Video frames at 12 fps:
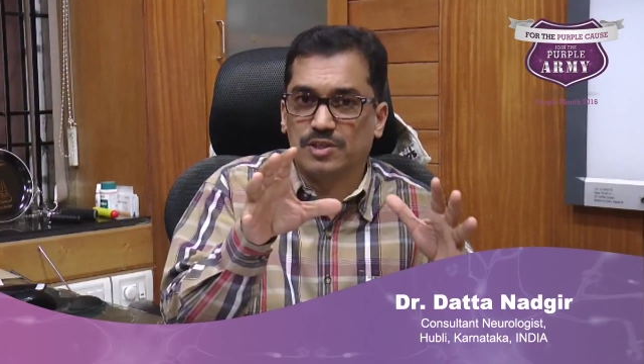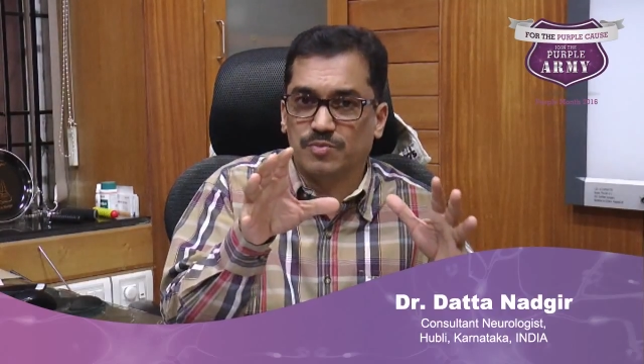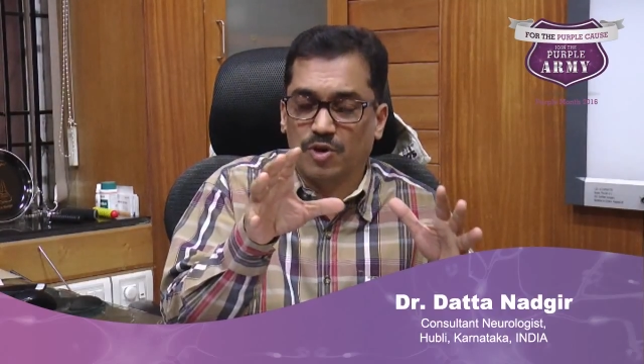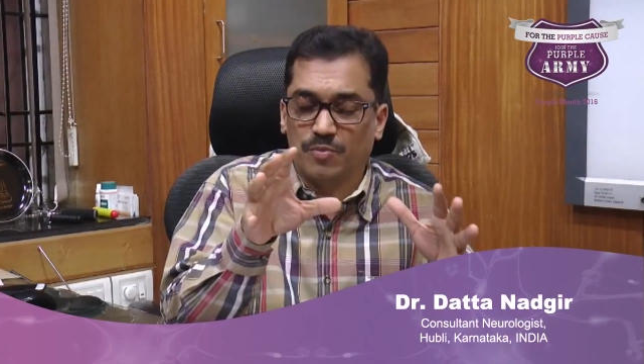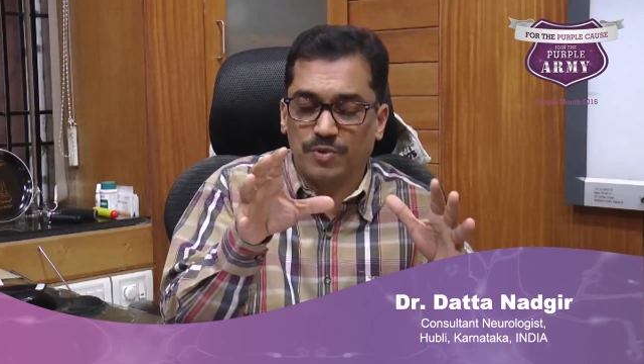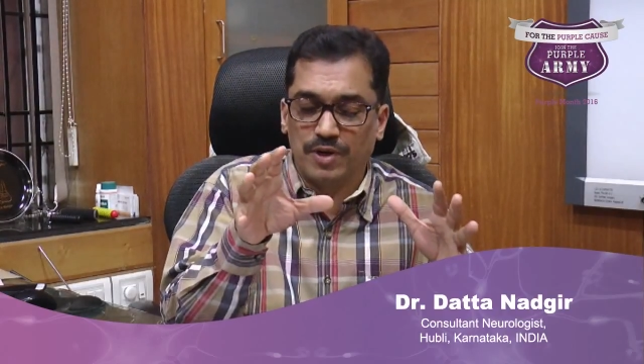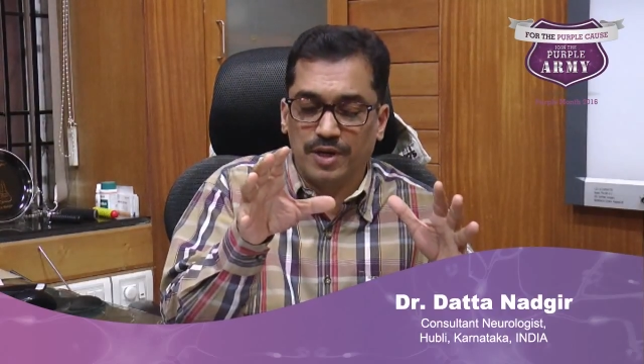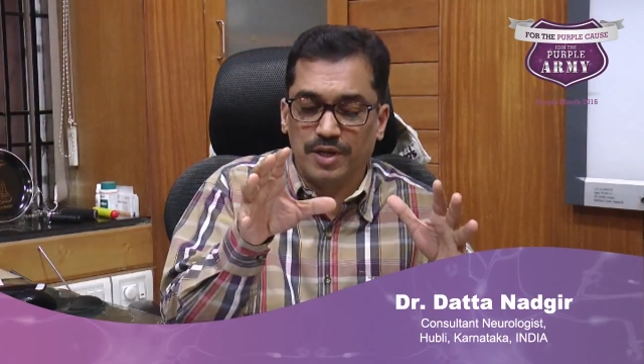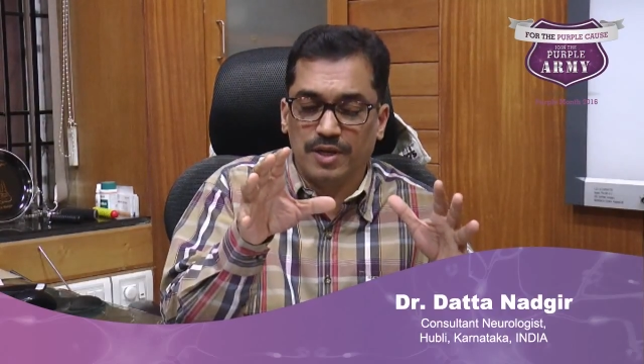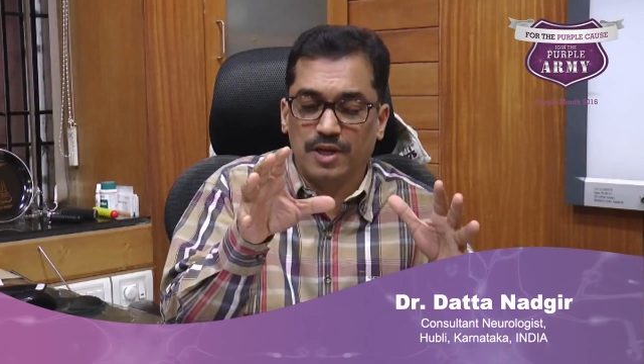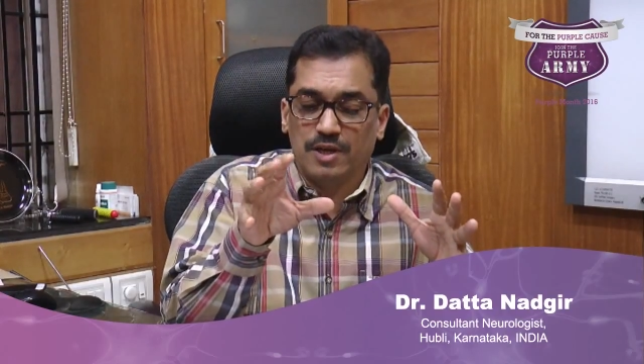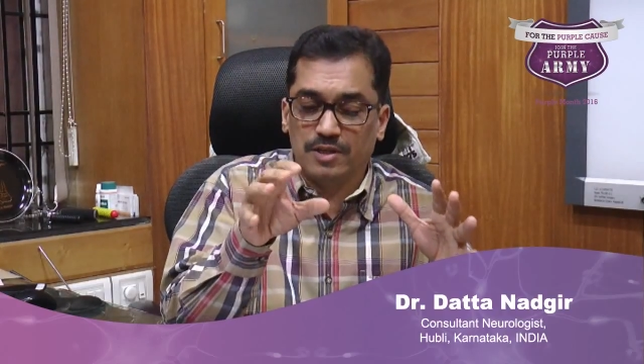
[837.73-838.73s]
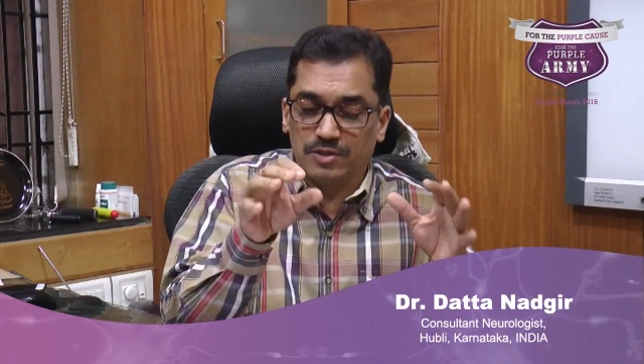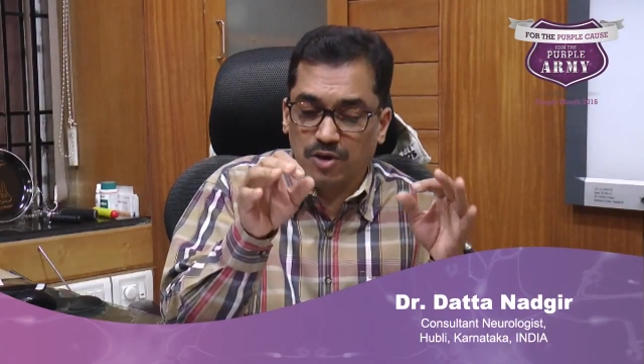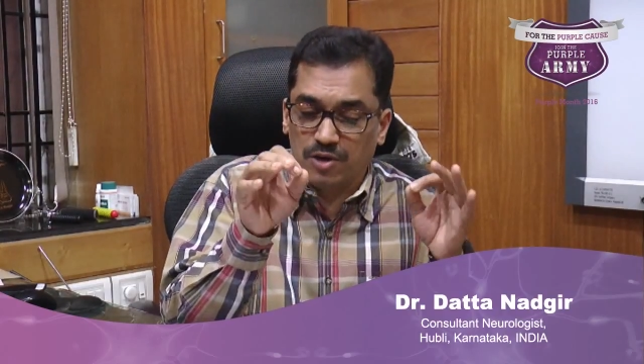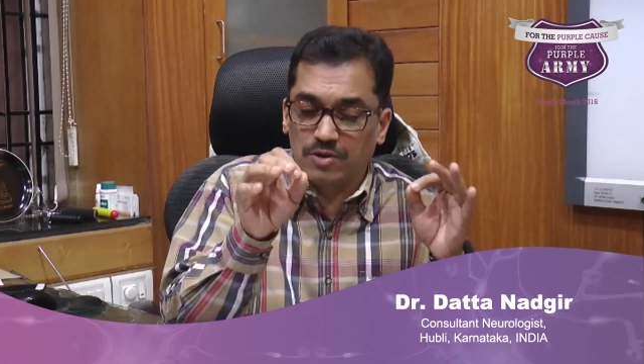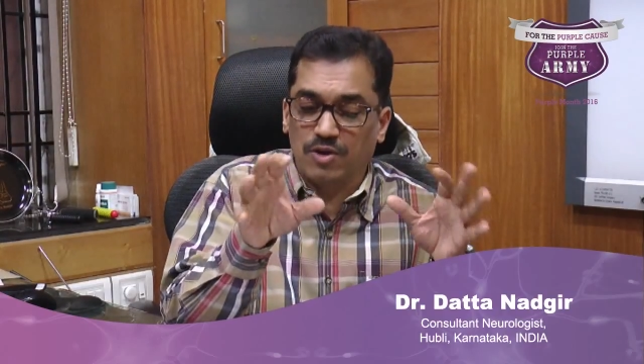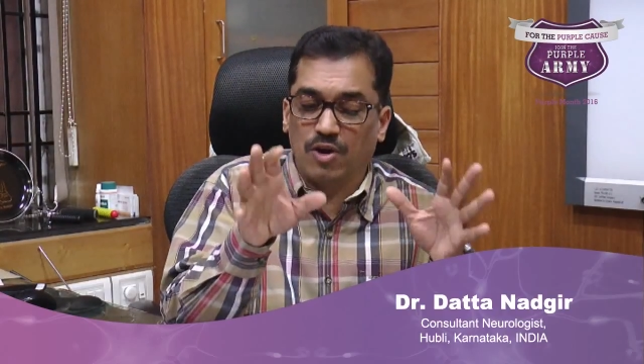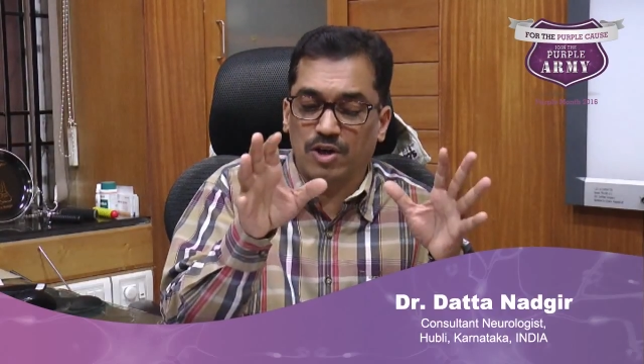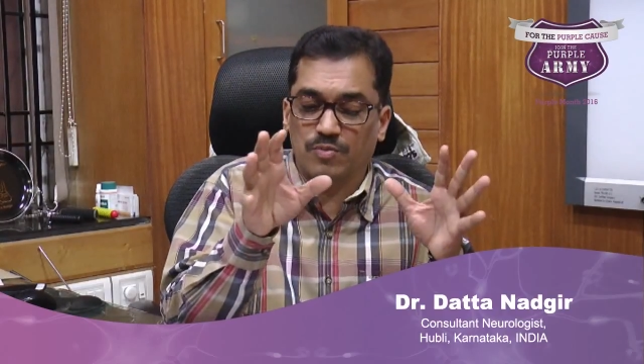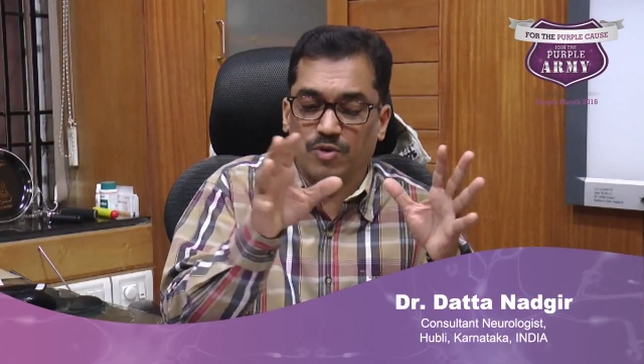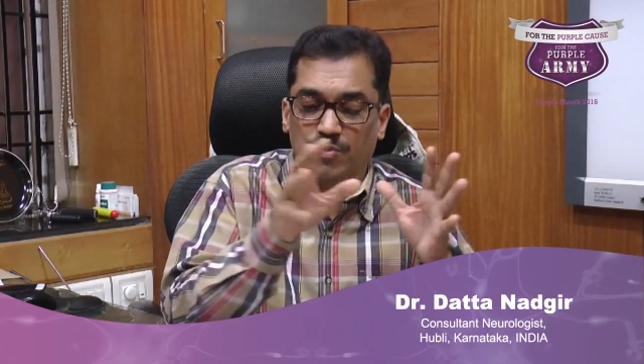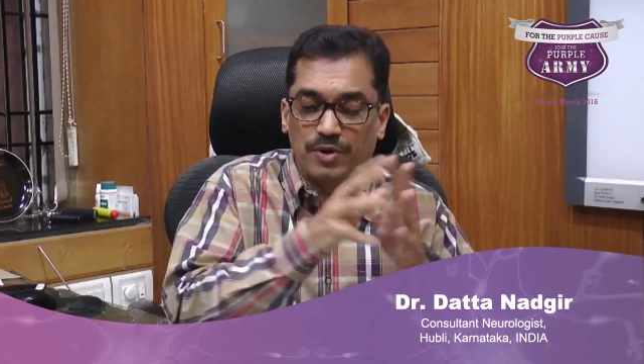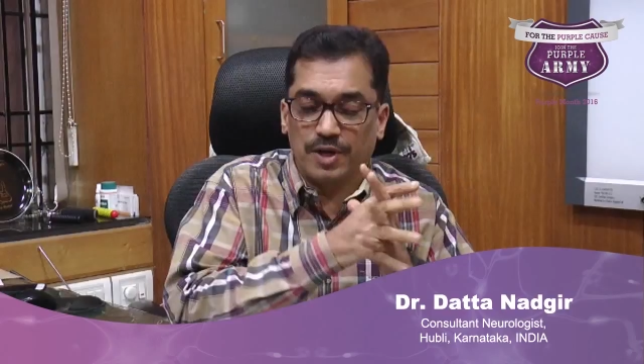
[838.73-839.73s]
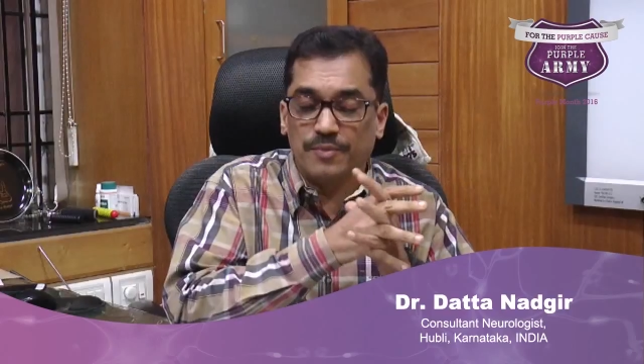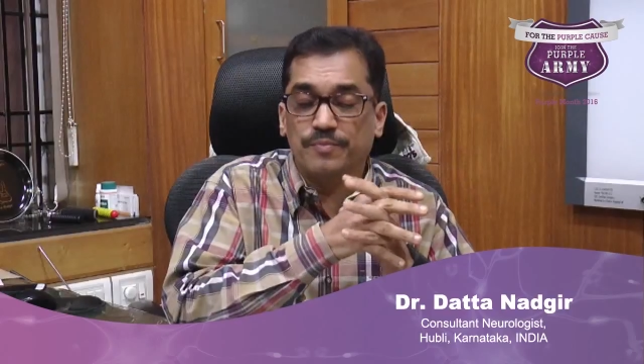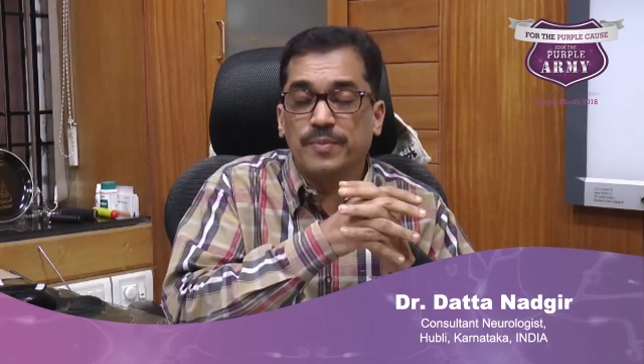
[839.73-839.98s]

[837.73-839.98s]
properly not locked properly.